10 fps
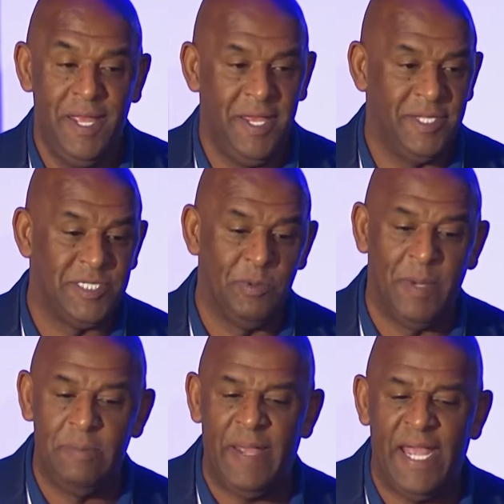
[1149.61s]
In some of
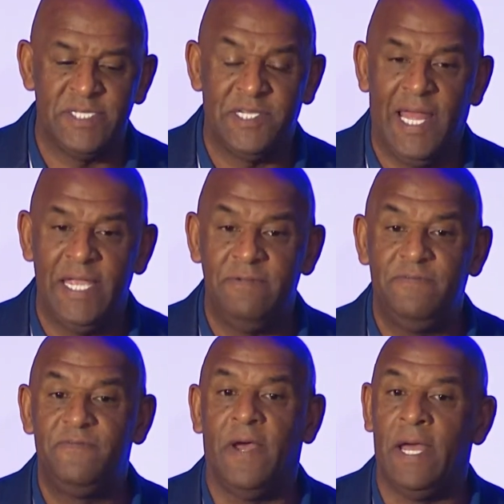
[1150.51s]
my past
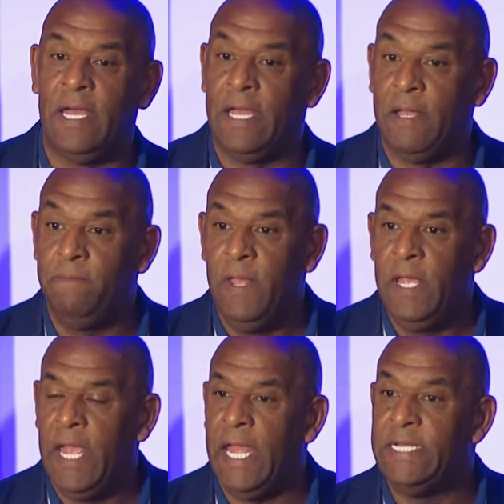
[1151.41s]
life,
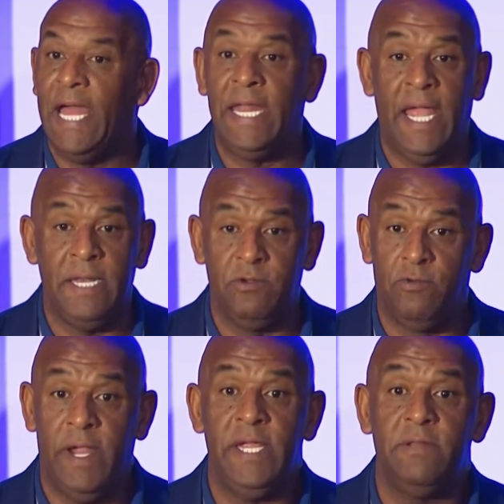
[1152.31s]
had not had
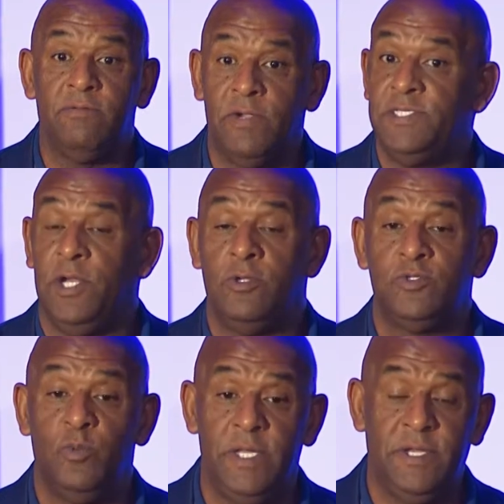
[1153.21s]
great
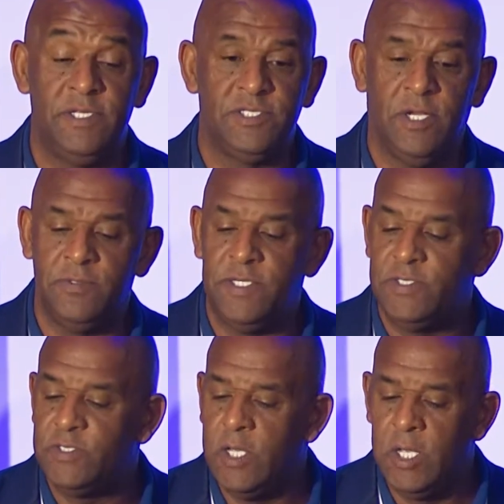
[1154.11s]
results with
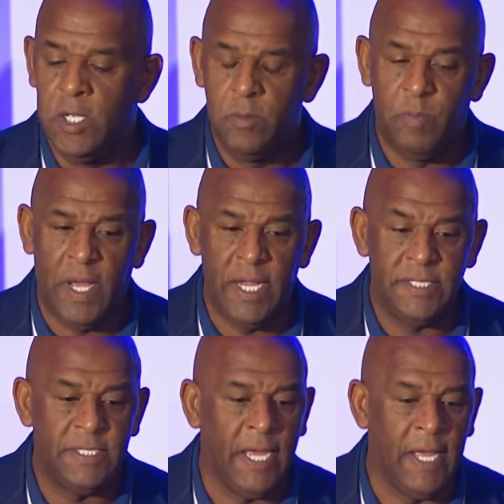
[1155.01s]
consultants,
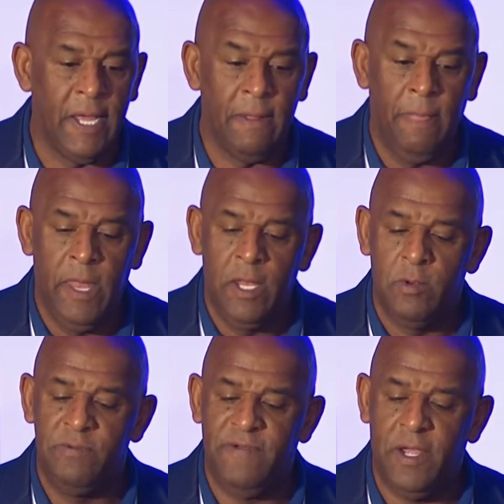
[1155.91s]
but
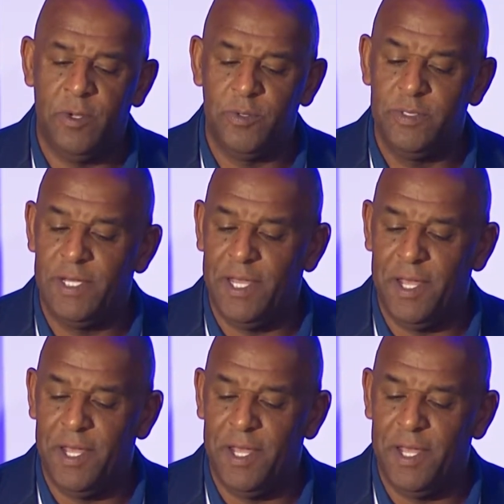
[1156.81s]
we found